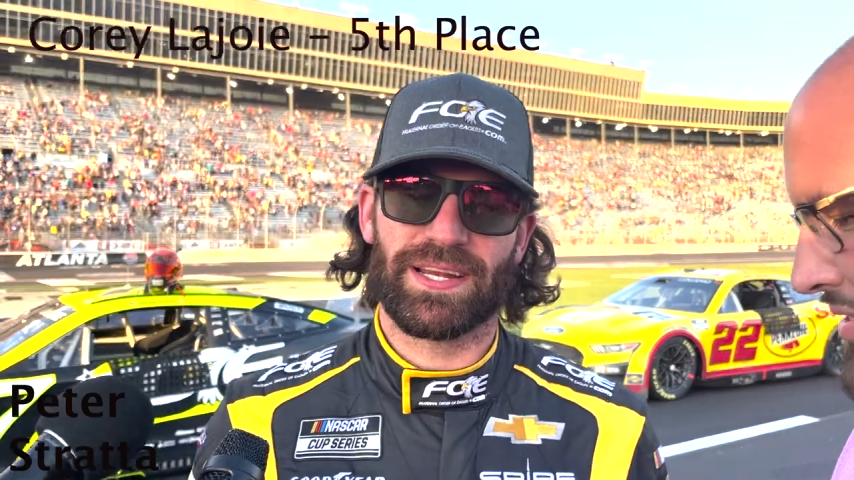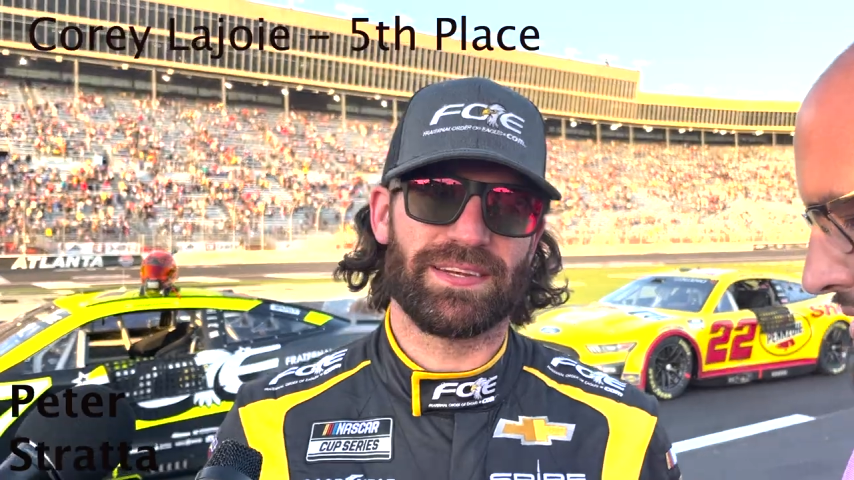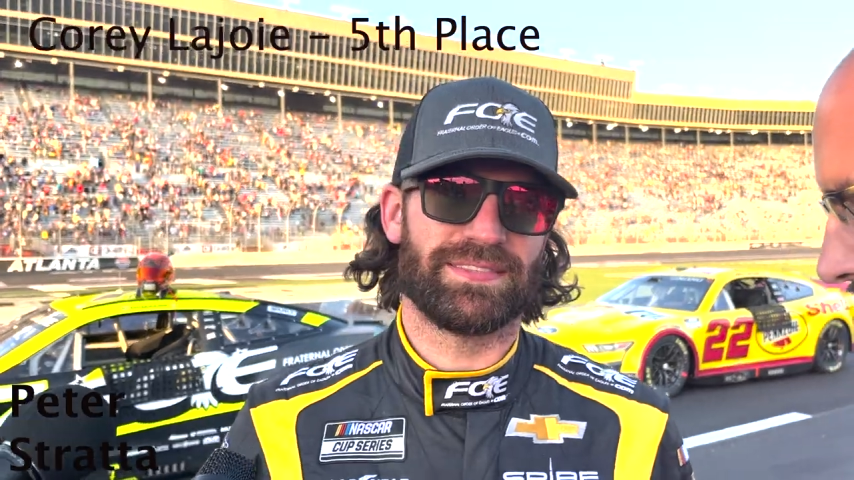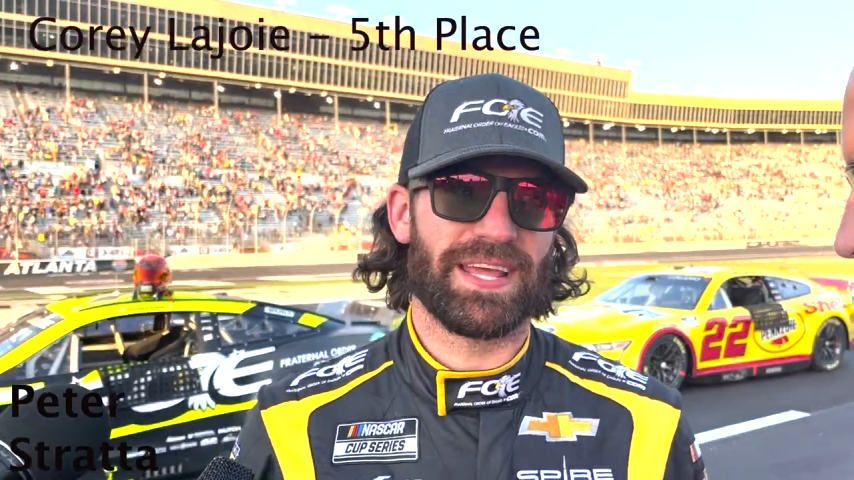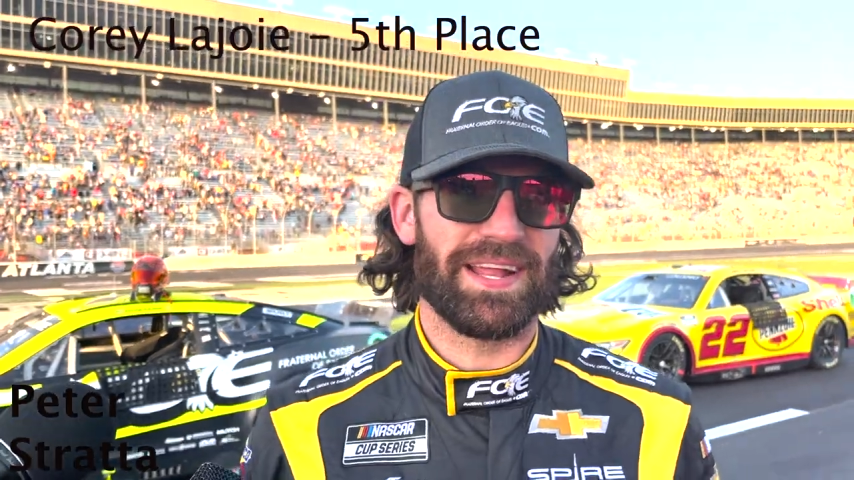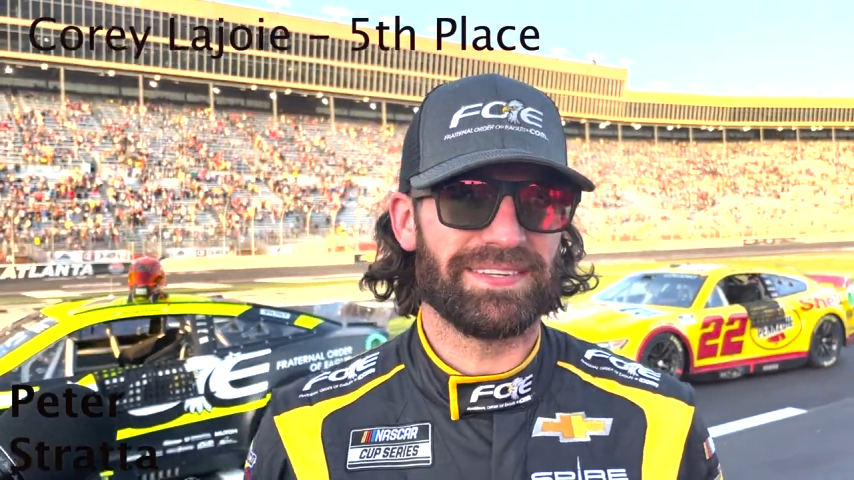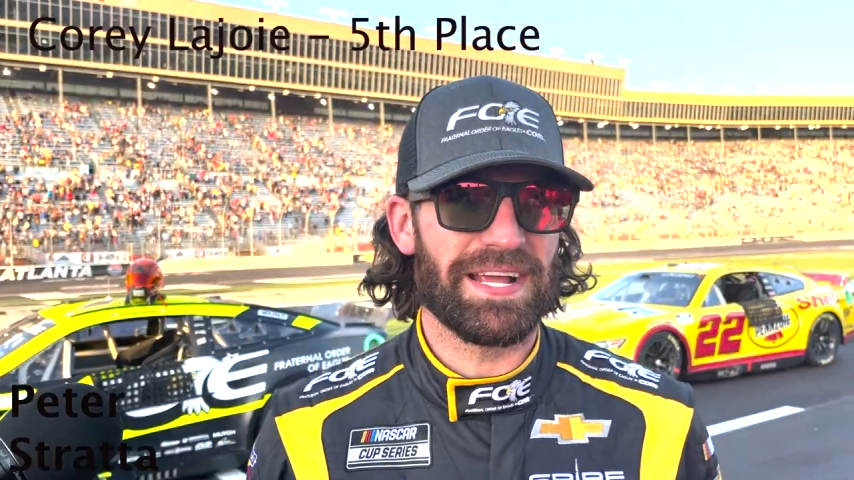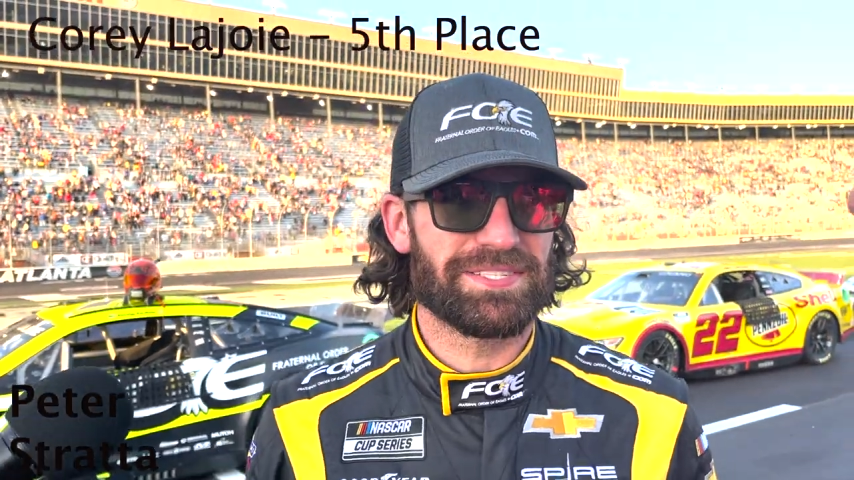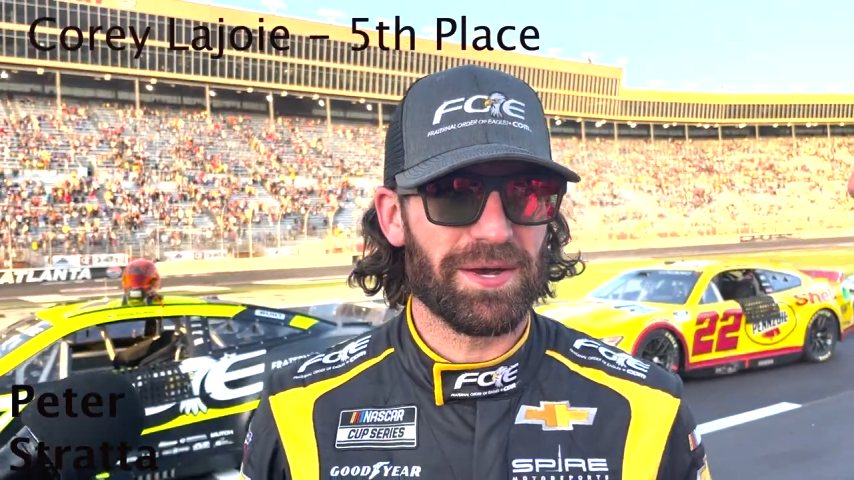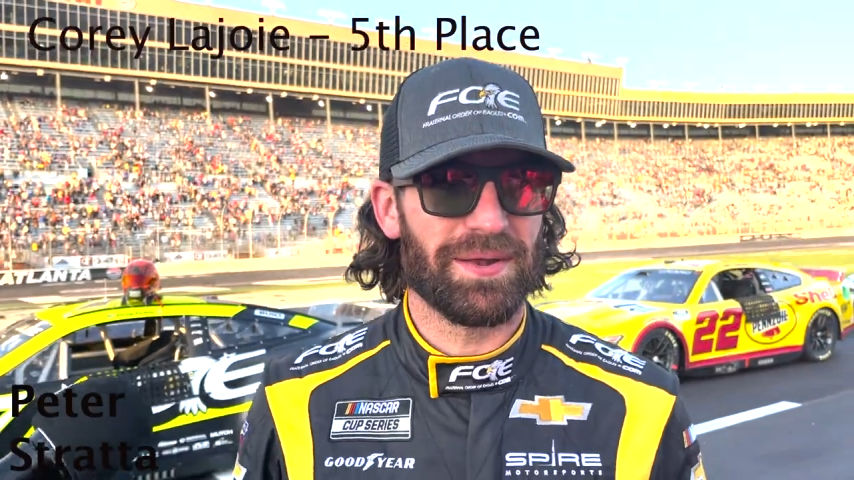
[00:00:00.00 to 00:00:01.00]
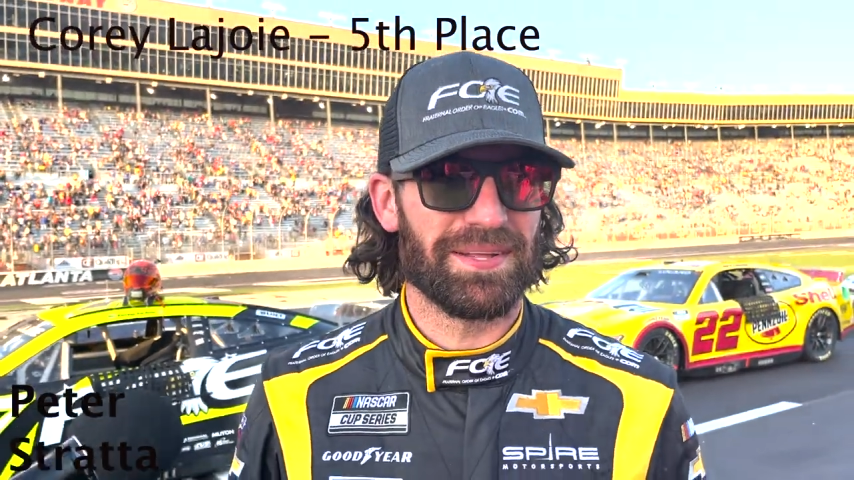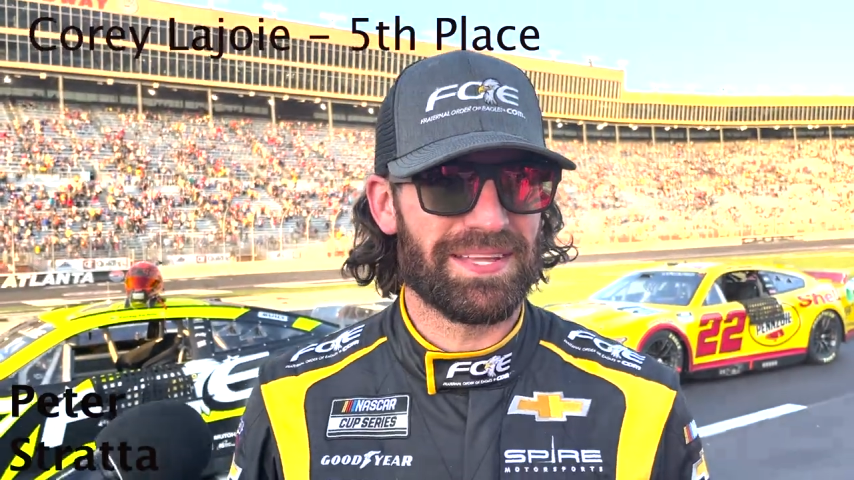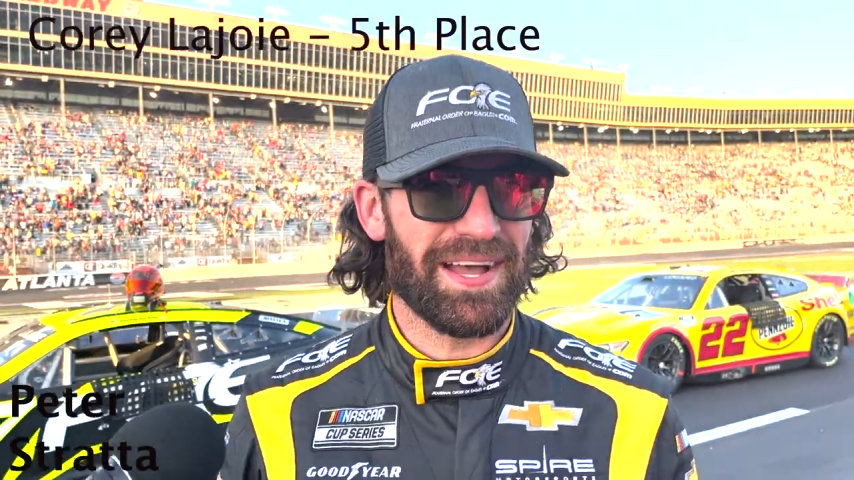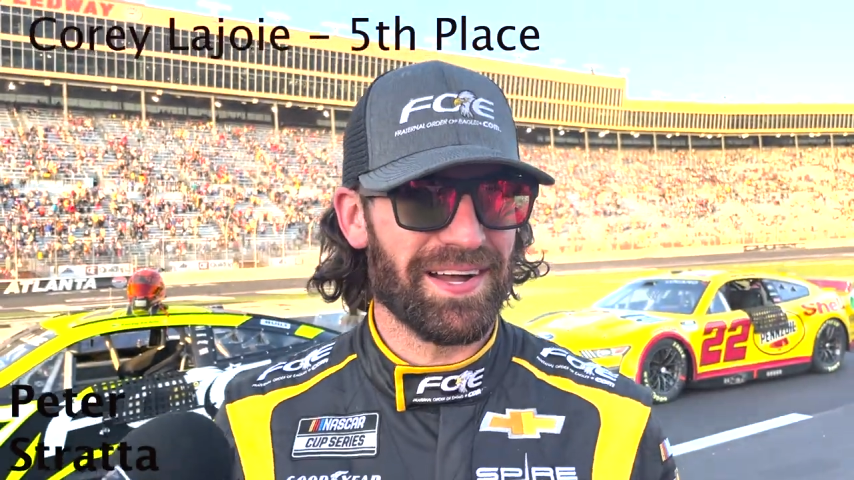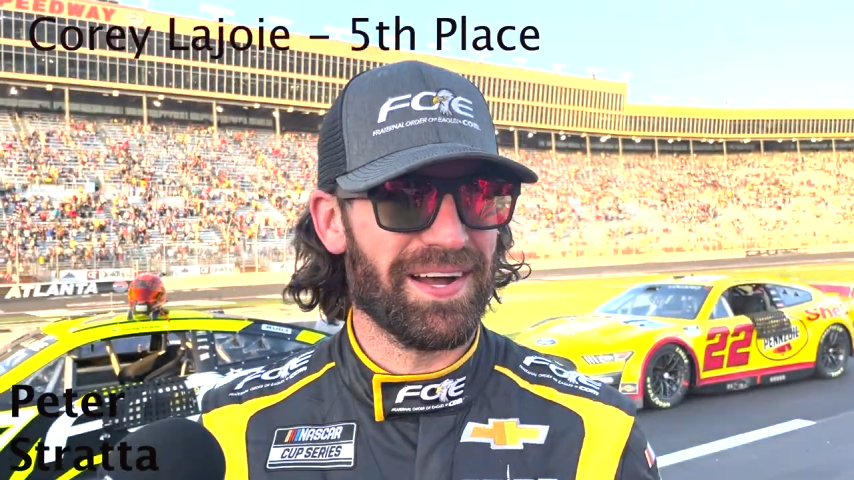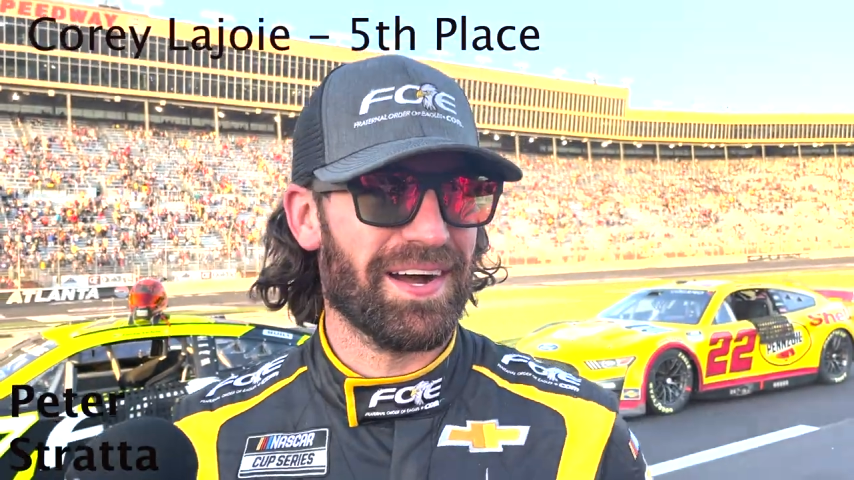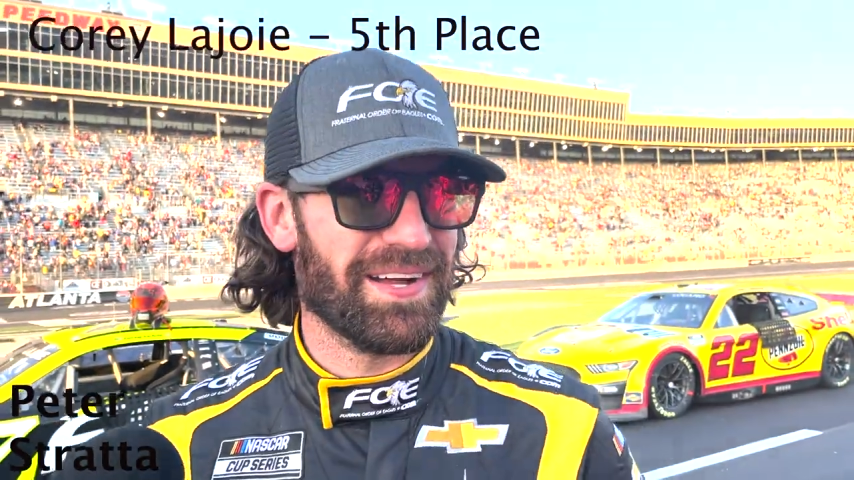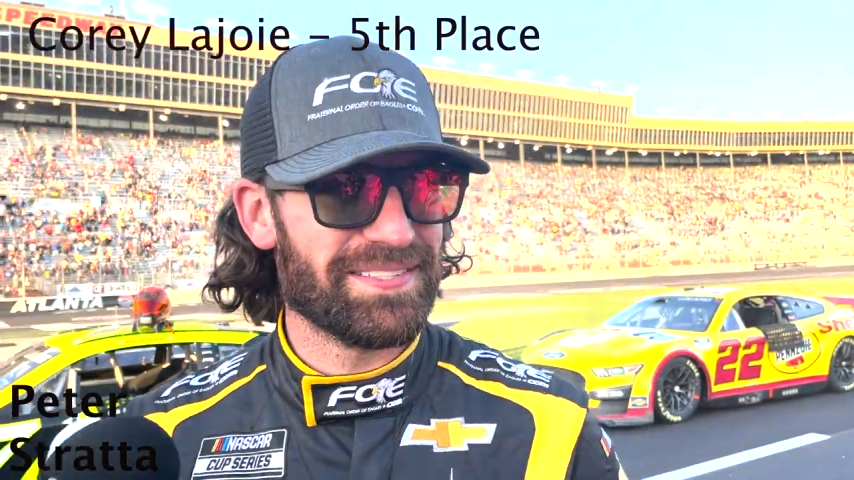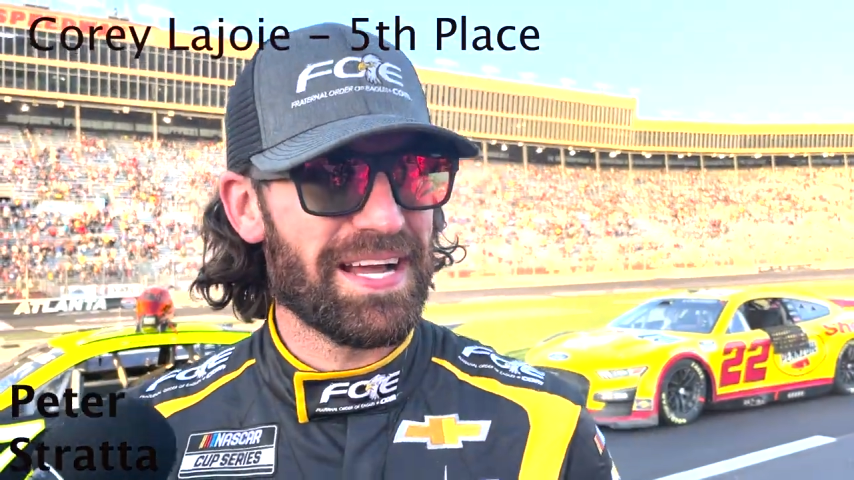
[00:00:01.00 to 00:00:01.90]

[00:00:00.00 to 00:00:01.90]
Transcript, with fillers: freaking Daytona uh, uh,